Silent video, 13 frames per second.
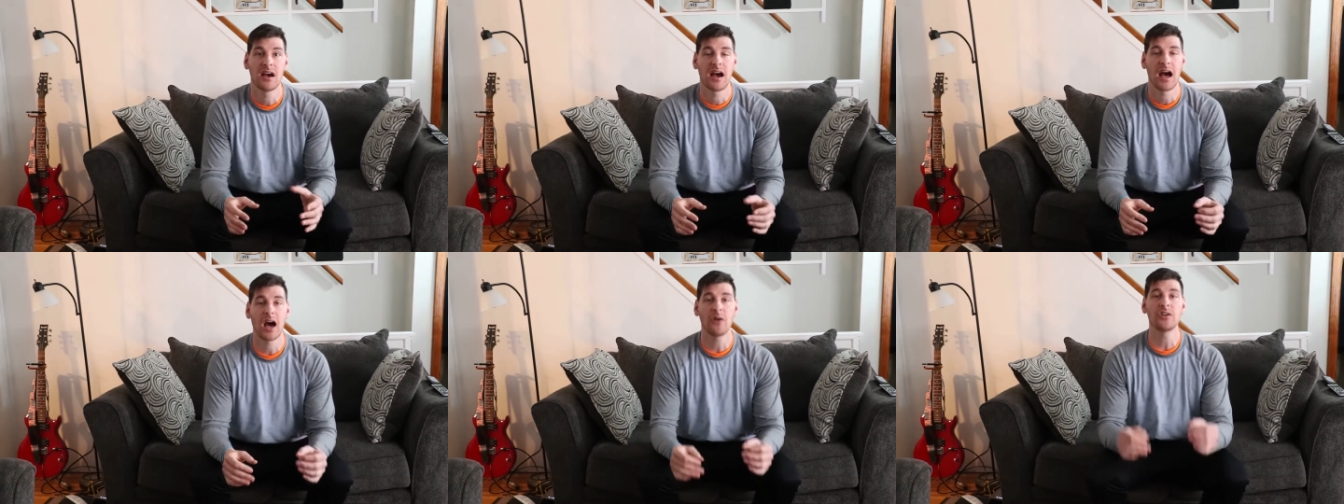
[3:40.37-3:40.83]

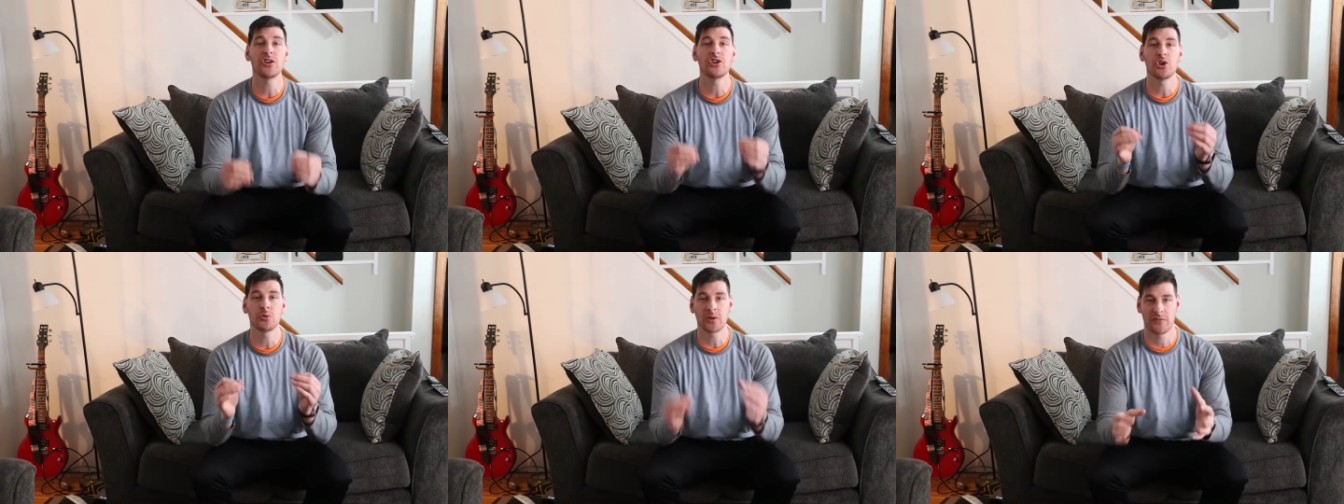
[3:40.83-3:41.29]
How do
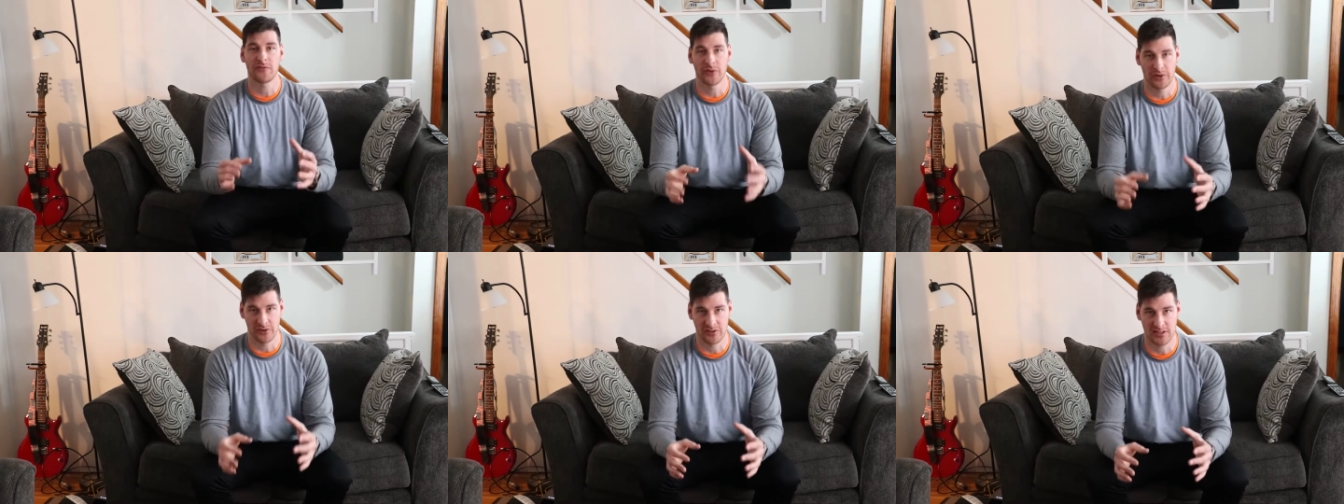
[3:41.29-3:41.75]
you
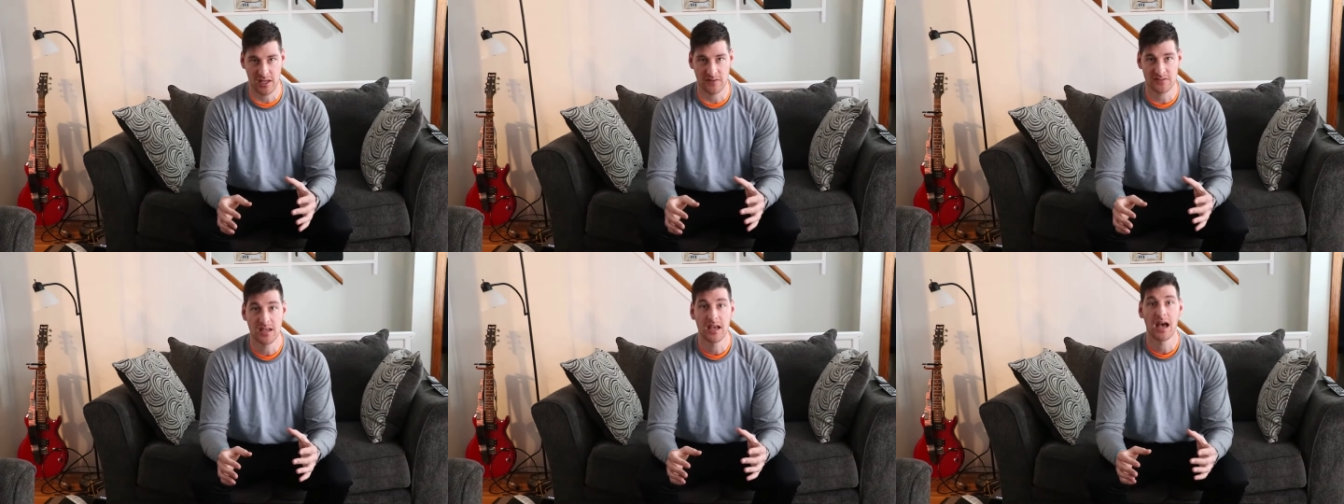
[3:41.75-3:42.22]
refill
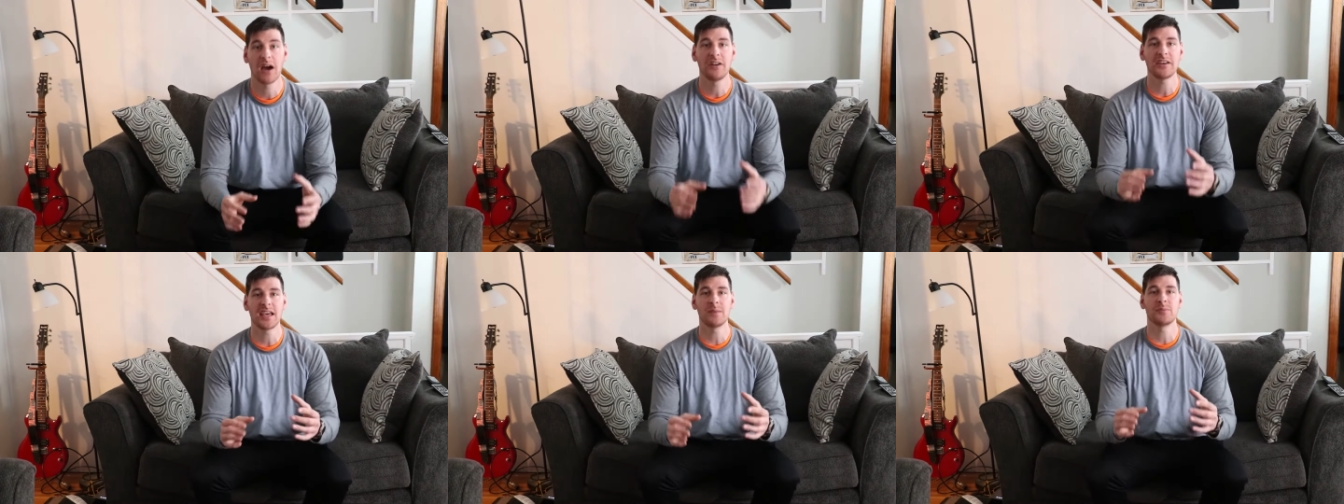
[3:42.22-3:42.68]
yourselves? How
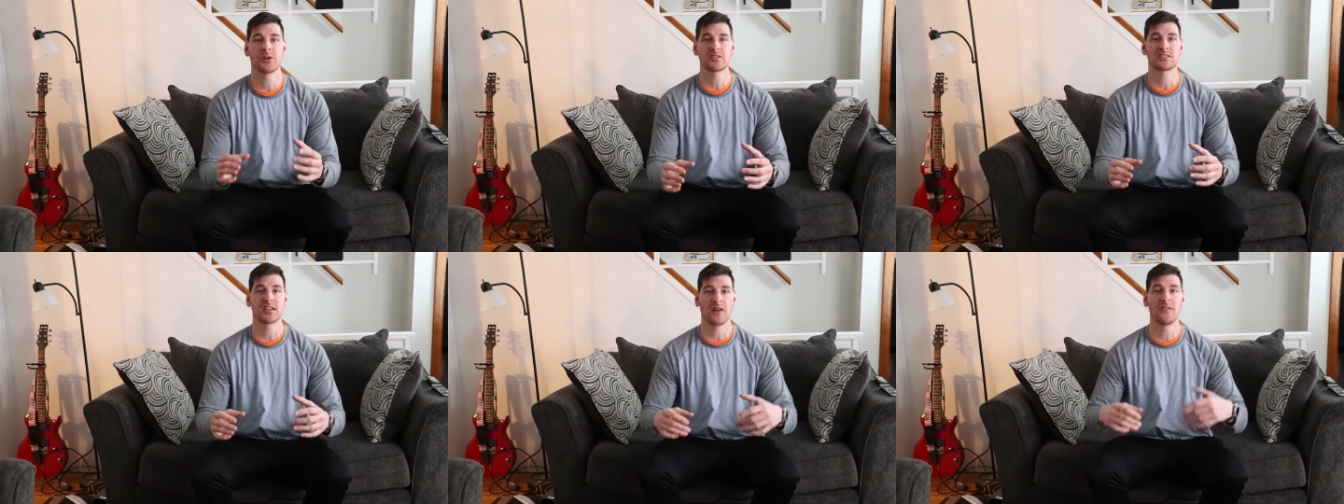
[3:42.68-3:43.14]
do you keep
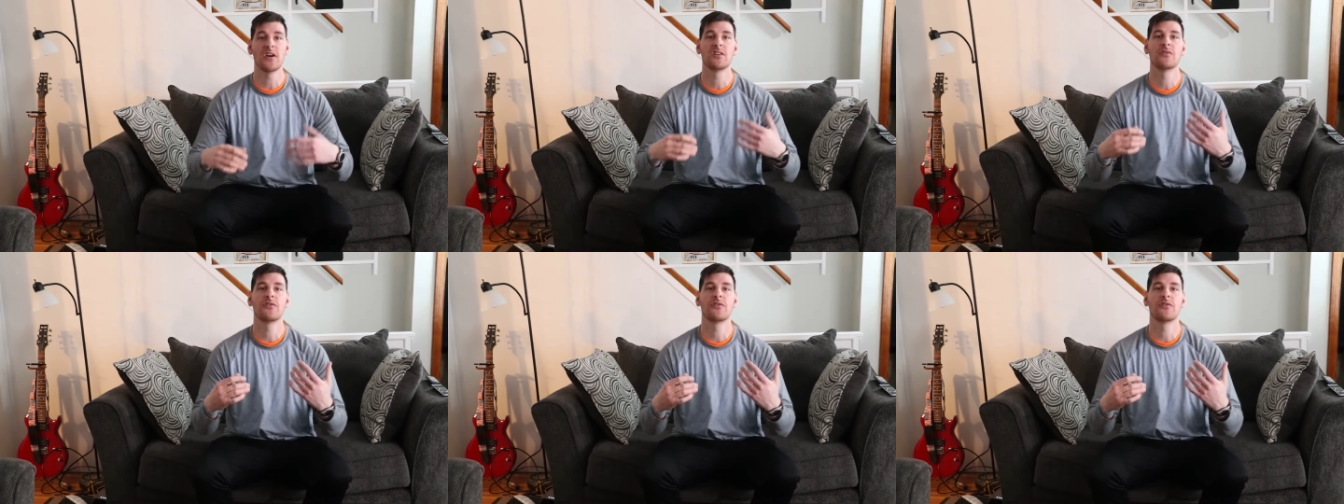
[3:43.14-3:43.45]
yourself